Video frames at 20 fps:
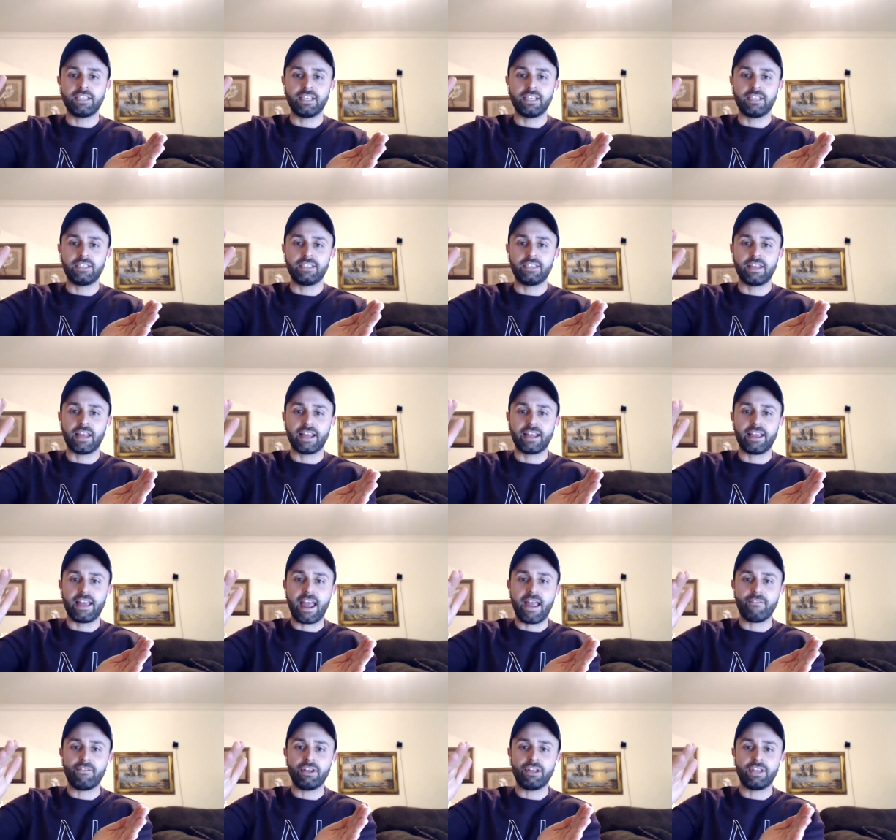it's like
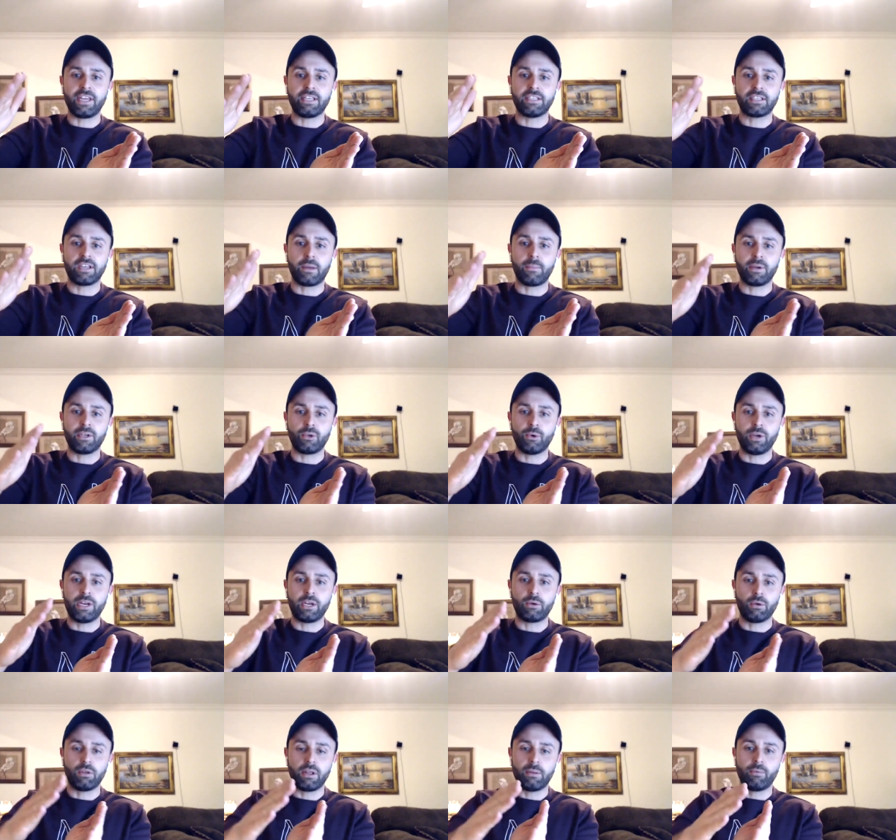everything's coming to an
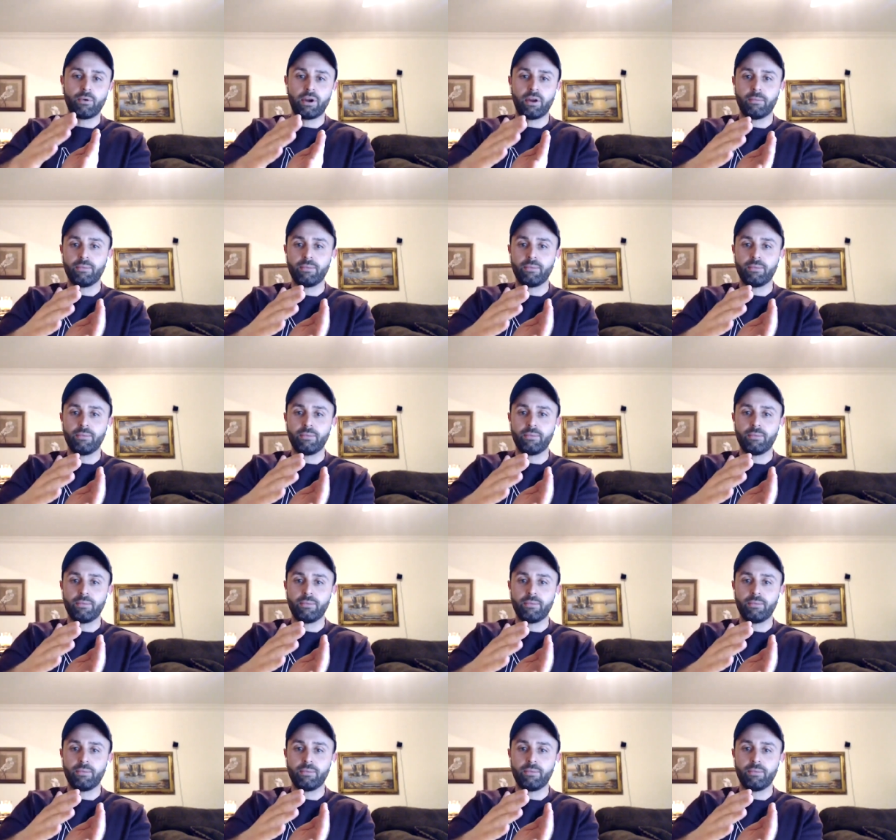equilibrium.